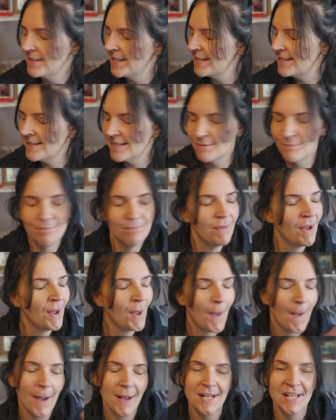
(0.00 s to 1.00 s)
did some
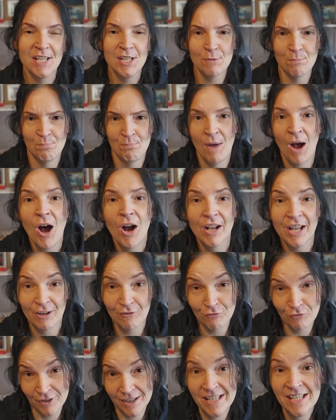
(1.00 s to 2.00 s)

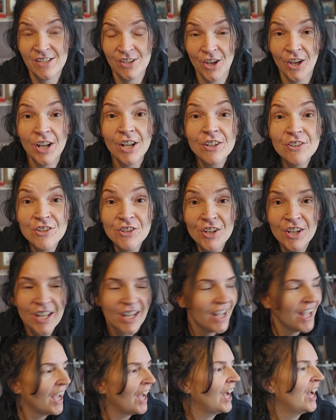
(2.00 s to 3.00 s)
market research
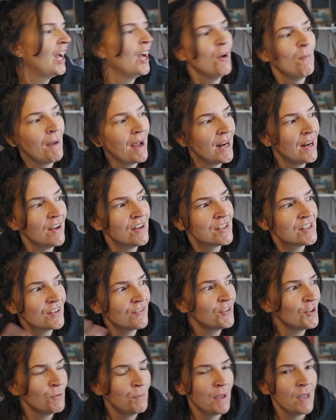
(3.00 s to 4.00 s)
and
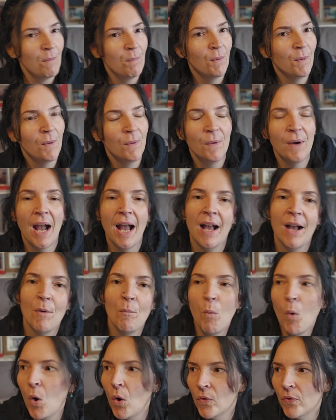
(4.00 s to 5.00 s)
asked a few people
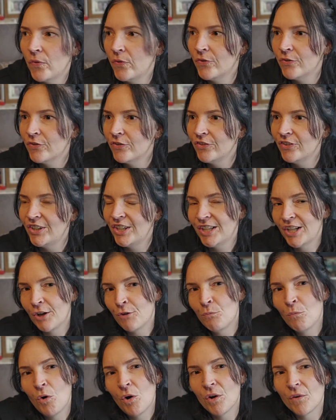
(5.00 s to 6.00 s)
what
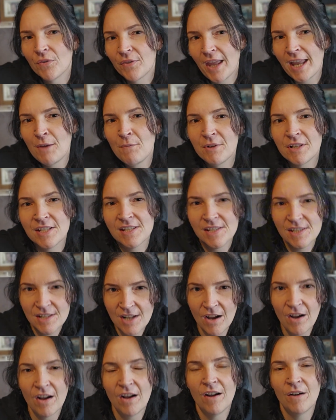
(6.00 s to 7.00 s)
they would
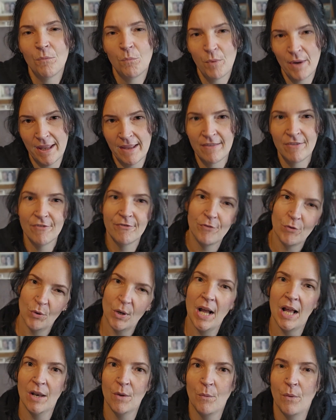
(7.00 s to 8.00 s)
start with
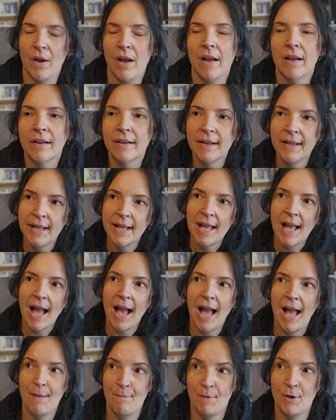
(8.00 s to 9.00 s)
for colour work,
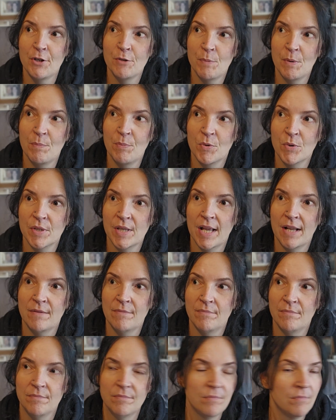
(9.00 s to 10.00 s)
and most people
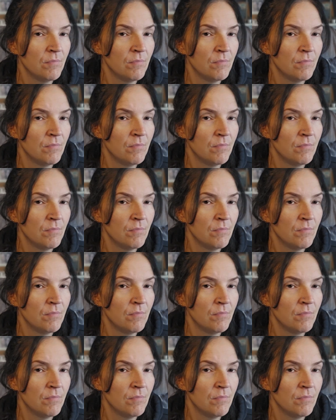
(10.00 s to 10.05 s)
said